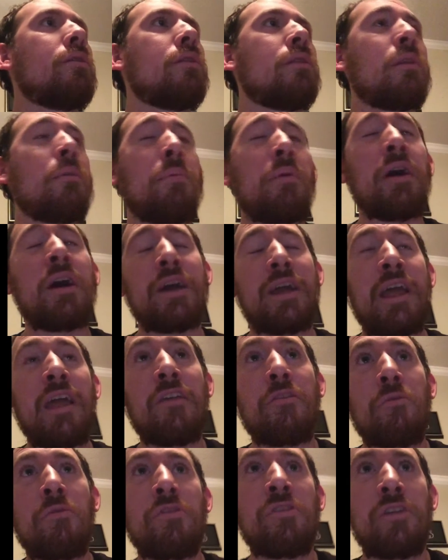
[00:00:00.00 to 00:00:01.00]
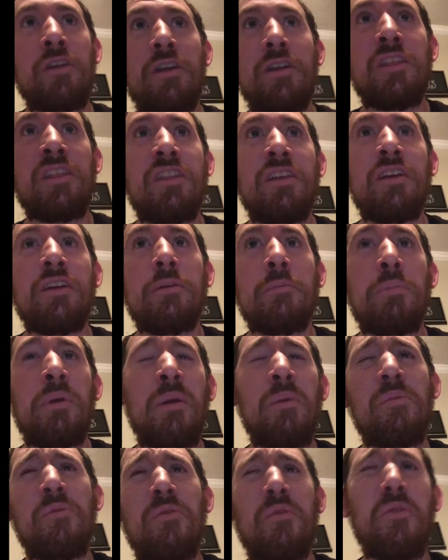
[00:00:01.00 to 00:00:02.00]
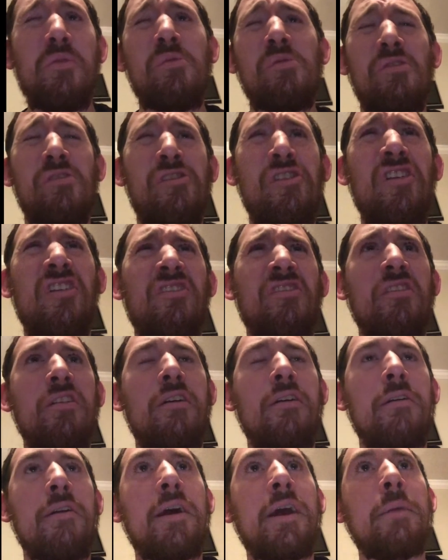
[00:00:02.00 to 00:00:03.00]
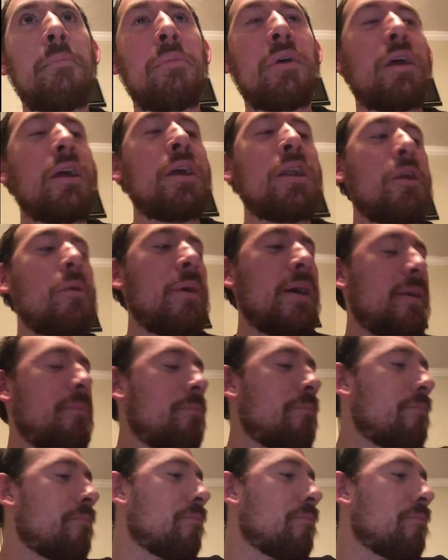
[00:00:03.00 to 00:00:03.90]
The podcast was good, the pay-per-view was just alright. But anyway,